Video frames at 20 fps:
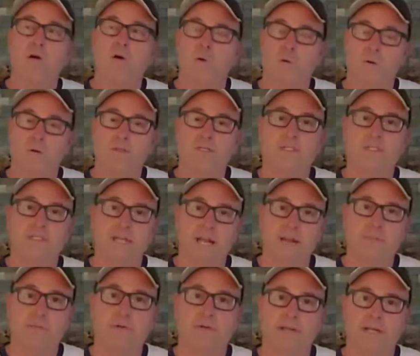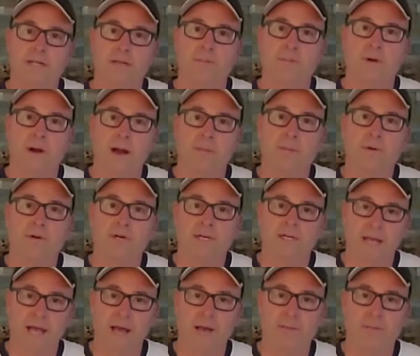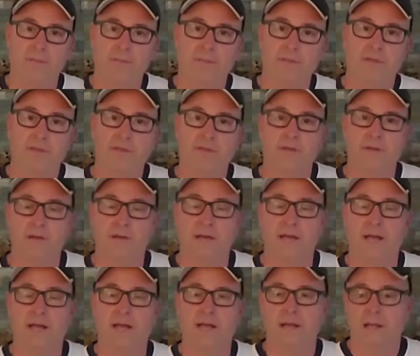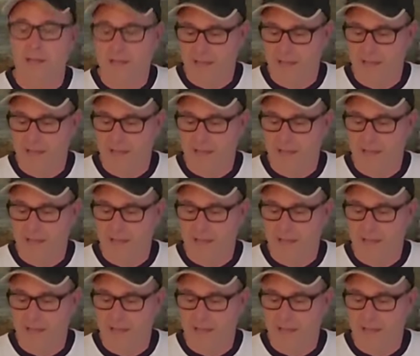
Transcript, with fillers: or the staple at the proper depth, okay?